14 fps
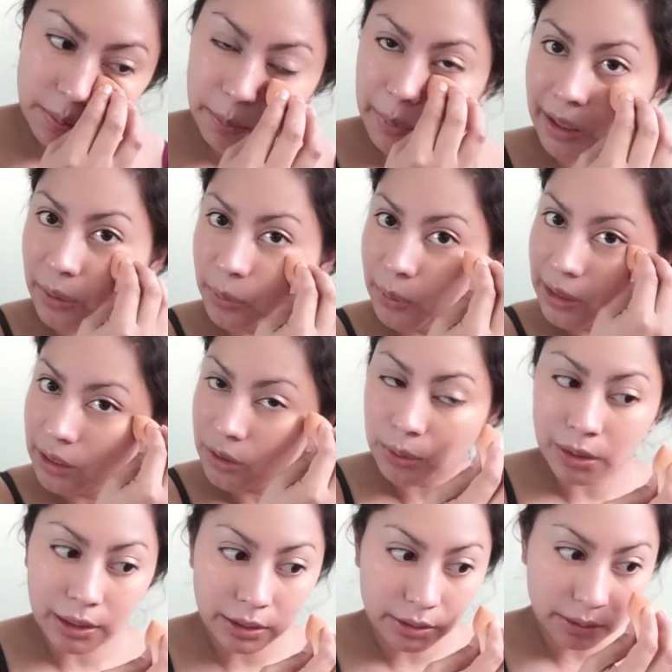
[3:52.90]
But I really do
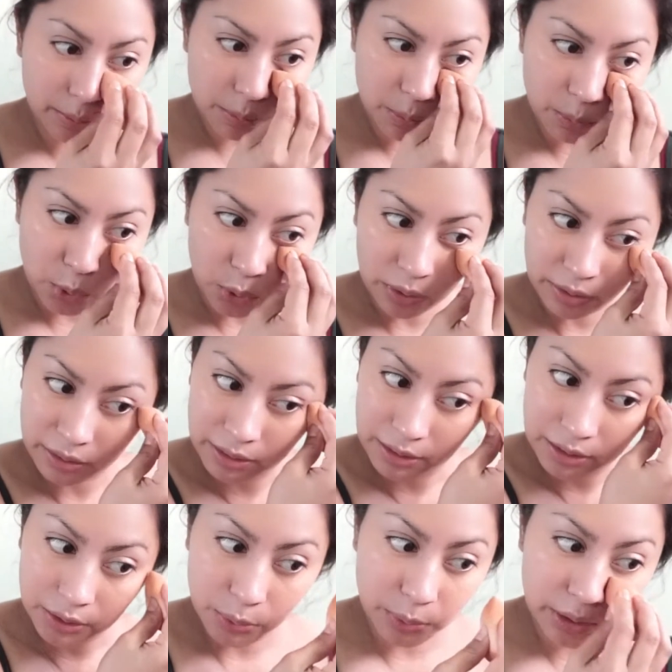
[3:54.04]
like more the
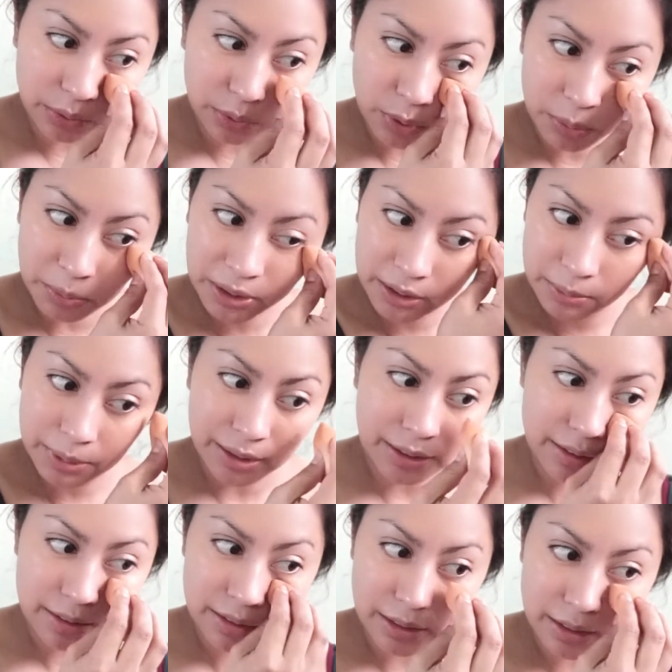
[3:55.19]
liquid formula
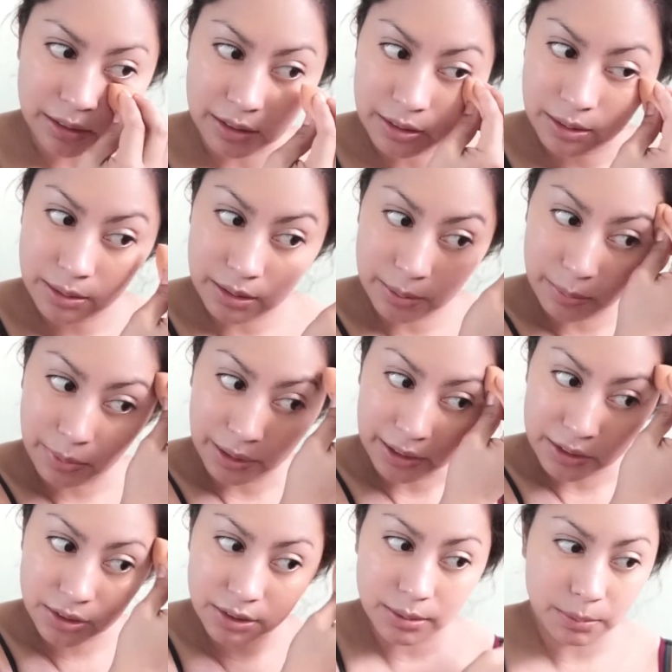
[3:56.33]
because it
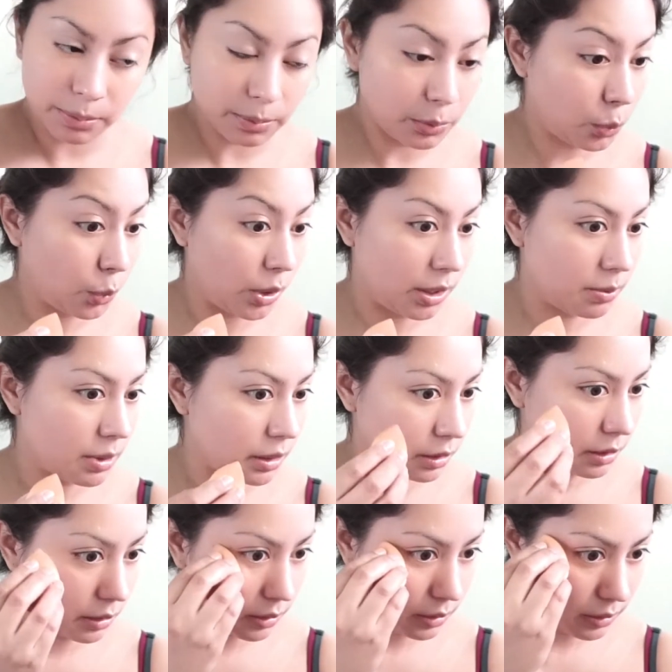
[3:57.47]
blends way
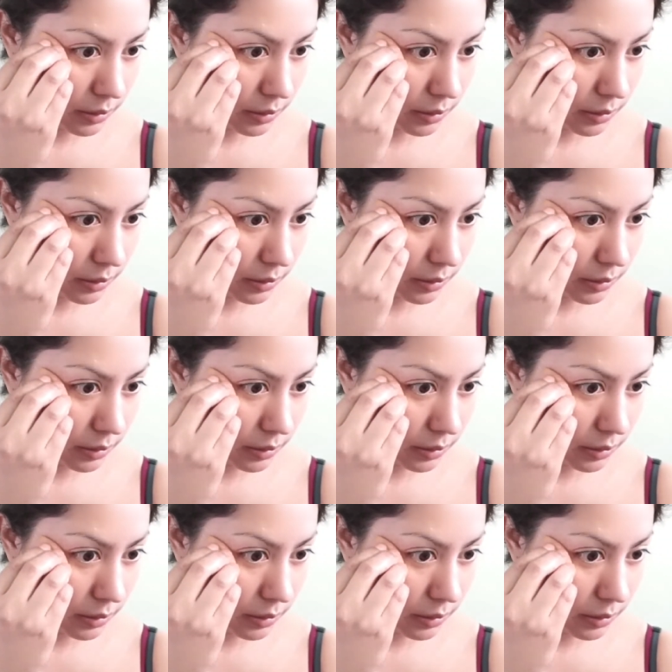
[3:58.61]
better.